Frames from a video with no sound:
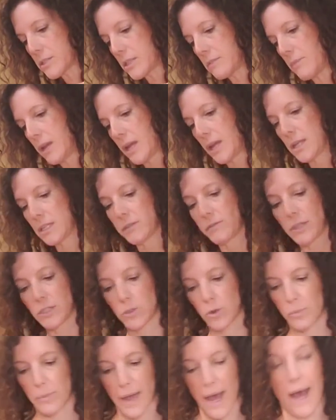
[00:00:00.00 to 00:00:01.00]
to make
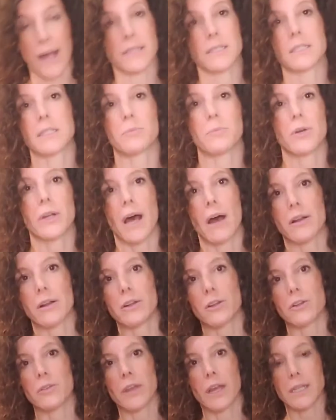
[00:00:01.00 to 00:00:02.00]
individual pats to put out on
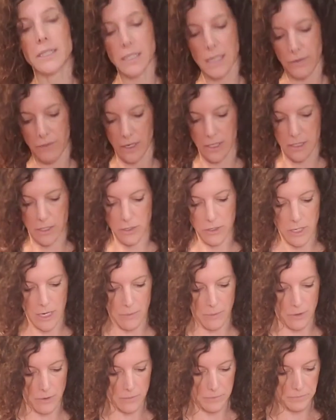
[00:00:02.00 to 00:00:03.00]
your Thanksgiving dinner
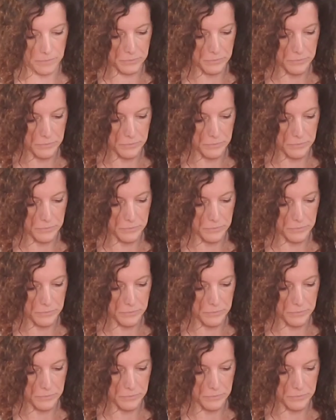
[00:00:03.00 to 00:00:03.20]
table.